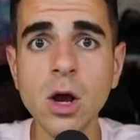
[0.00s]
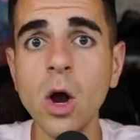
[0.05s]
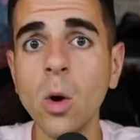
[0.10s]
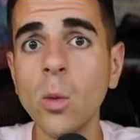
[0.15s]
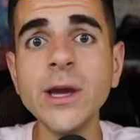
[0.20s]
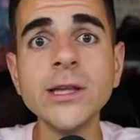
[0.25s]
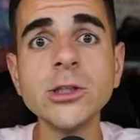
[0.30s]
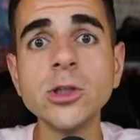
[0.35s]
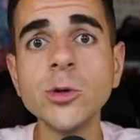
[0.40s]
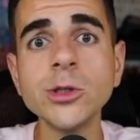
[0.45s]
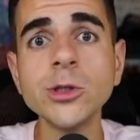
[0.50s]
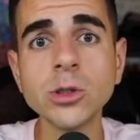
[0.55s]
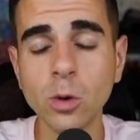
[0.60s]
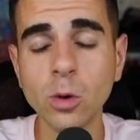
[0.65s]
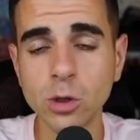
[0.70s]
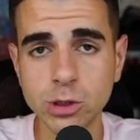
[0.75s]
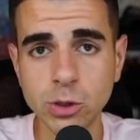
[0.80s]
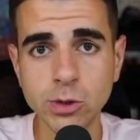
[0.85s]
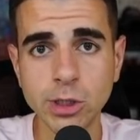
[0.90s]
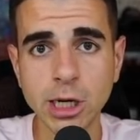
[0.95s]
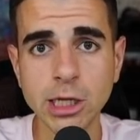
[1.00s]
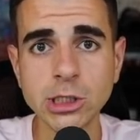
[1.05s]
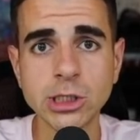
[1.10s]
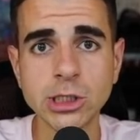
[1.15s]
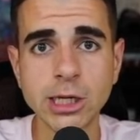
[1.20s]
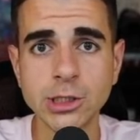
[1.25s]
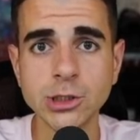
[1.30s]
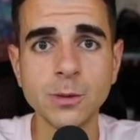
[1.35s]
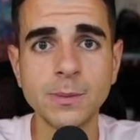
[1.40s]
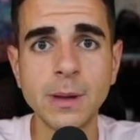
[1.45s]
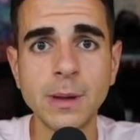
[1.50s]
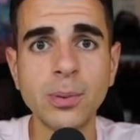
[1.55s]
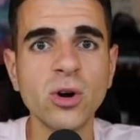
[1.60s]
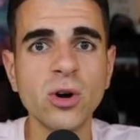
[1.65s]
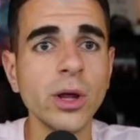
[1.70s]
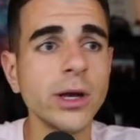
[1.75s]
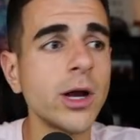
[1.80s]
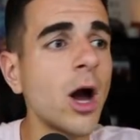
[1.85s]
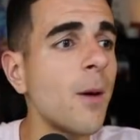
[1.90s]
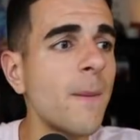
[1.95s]
Week 2, he scored 2 touchdowns, so people are
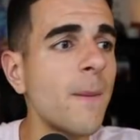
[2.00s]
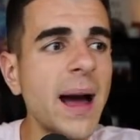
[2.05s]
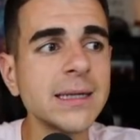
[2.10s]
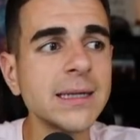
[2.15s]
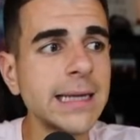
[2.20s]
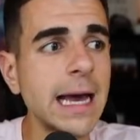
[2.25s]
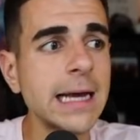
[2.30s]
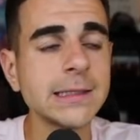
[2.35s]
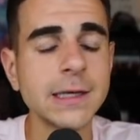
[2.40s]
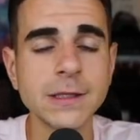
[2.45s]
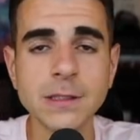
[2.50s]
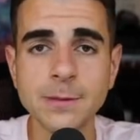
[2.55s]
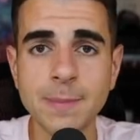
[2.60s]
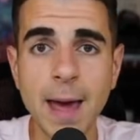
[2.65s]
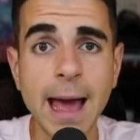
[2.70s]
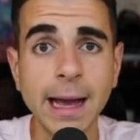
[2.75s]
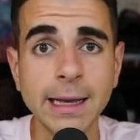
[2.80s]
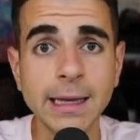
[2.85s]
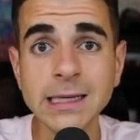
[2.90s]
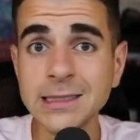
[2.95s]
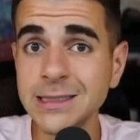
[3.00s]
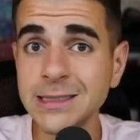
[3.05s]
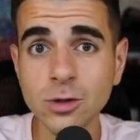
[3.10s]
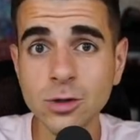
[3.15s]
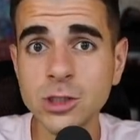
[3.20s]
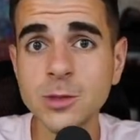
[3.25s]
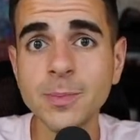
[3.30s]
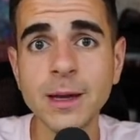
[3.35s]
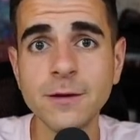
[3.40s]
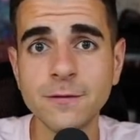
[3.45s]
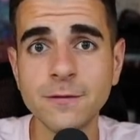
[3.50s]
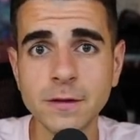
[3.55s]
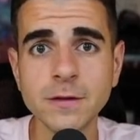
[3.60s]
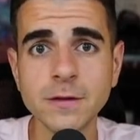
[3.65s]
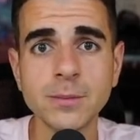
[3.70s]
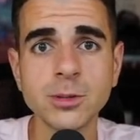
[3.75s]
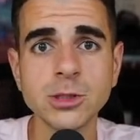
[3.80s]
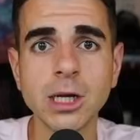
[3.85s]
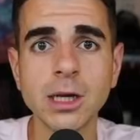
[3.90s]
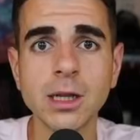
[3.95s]
like, oh, Myles Gaskin's back. He still just played
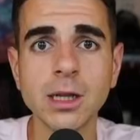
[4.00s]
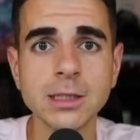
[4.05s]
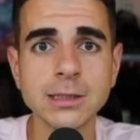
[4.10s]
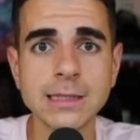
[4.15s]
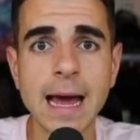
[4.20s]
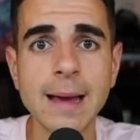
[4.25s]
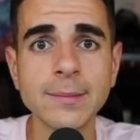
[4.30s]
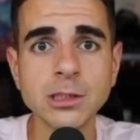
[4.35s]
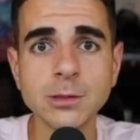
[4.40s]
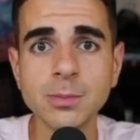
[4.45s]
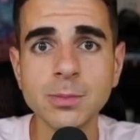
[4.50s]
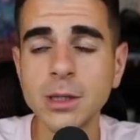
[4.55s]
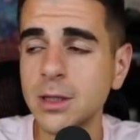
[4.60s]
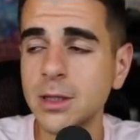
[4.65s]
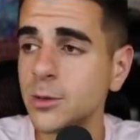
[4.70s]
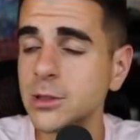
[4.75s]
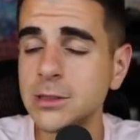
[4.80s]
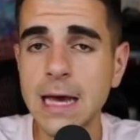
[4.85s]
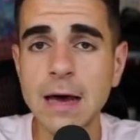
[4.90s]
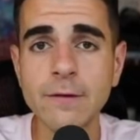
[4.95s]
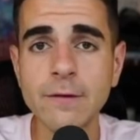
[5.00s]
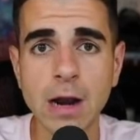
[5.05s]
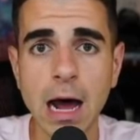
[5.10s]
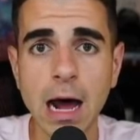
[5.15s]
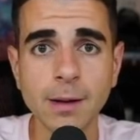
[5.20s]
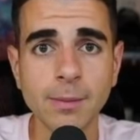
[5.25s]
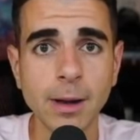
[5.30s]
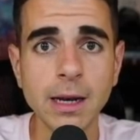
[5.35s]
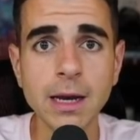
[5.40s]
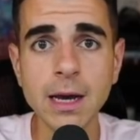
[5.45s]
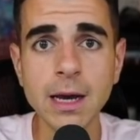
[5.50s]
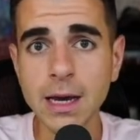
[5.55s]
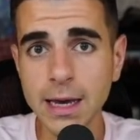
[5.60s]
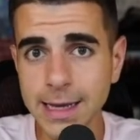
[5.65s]
50% of the snaps, split them with Salvin Ahmed.